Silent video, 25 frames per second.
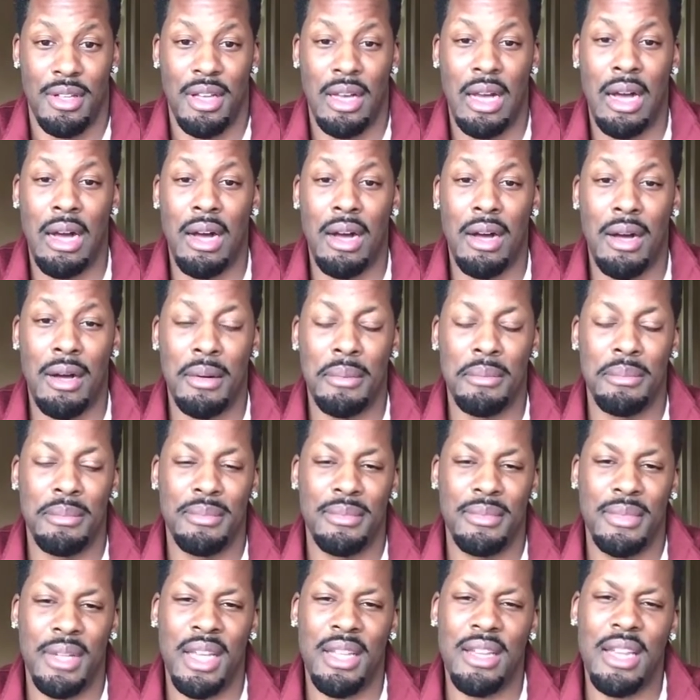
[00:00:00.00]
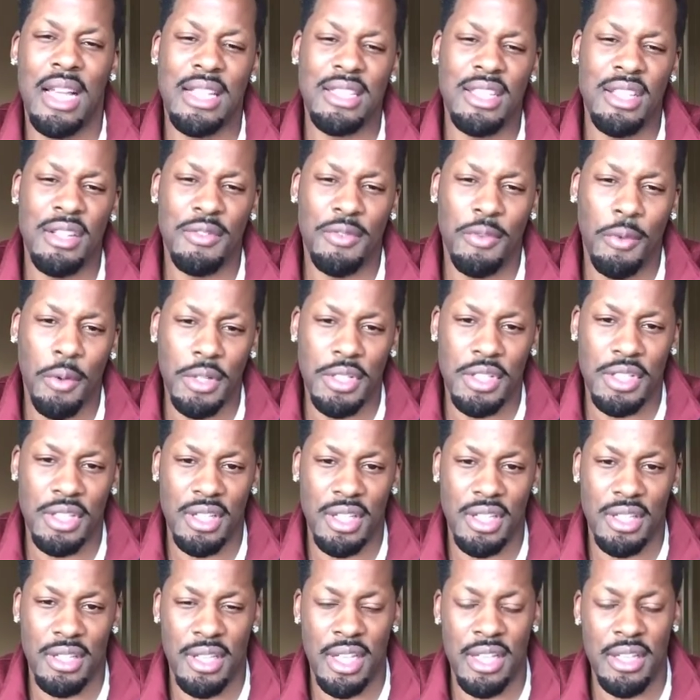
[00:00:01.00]
And that's
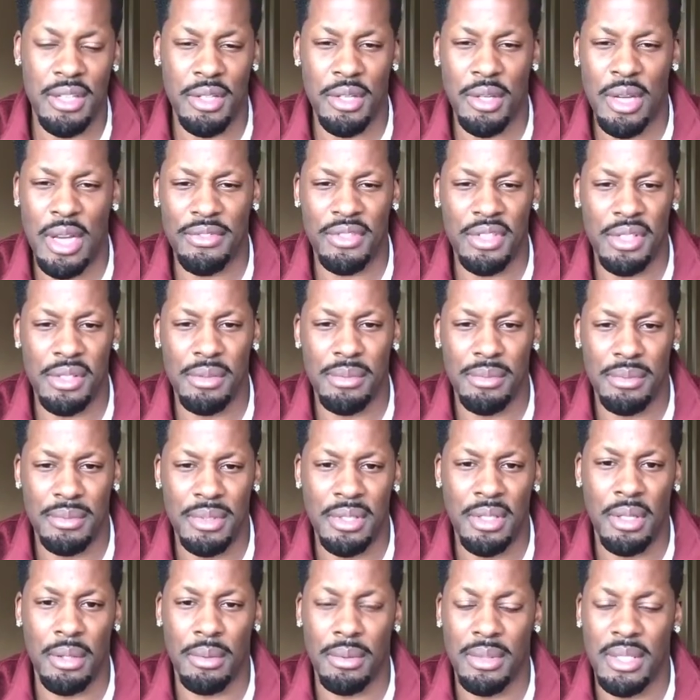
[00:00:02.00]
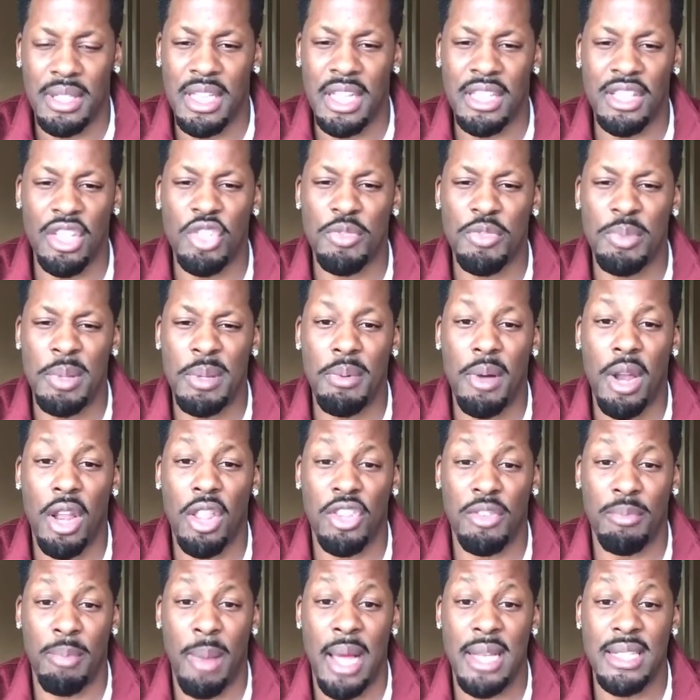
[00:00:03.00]
unfortunate that you have to, get those people out of
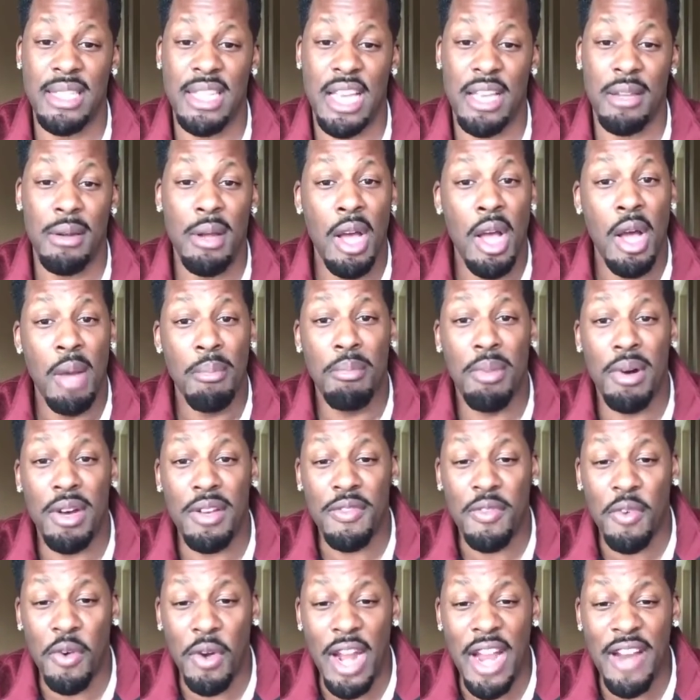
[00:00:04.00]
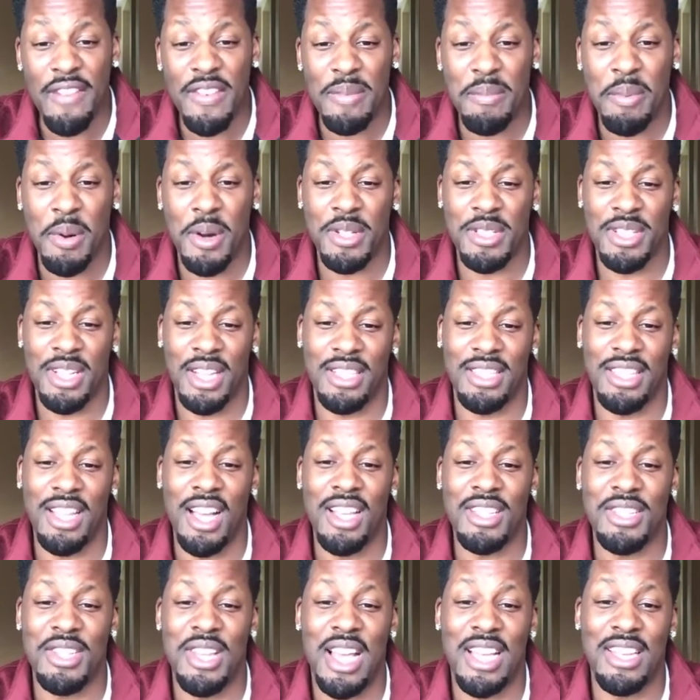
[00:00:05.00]
the mindset. But for every person that
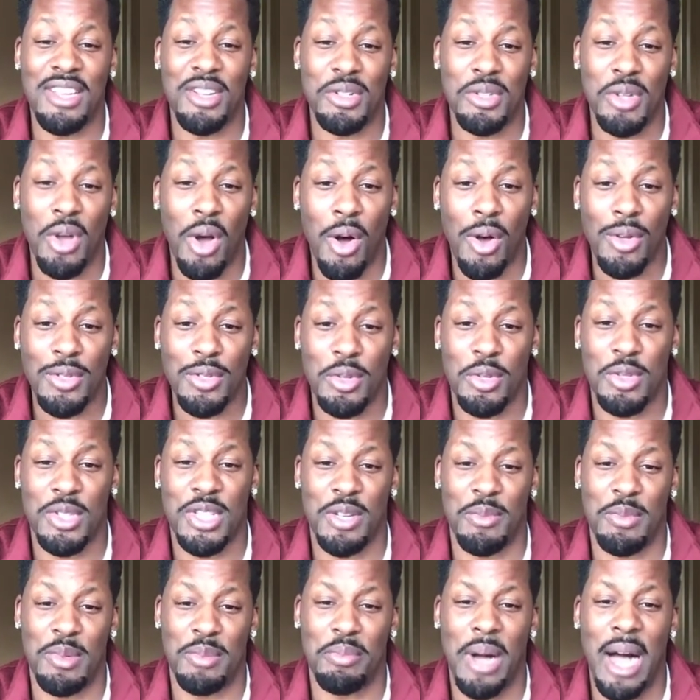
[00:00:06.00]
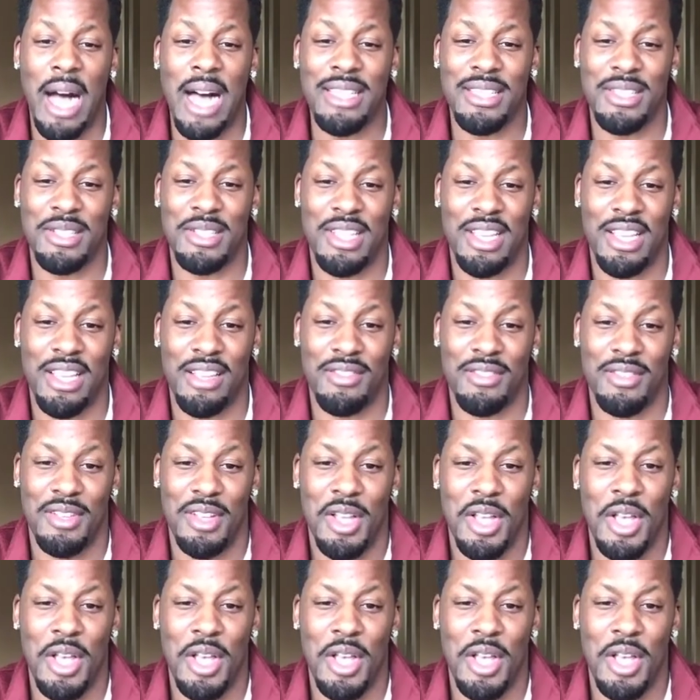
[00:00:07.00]
does that, there's also someone positive.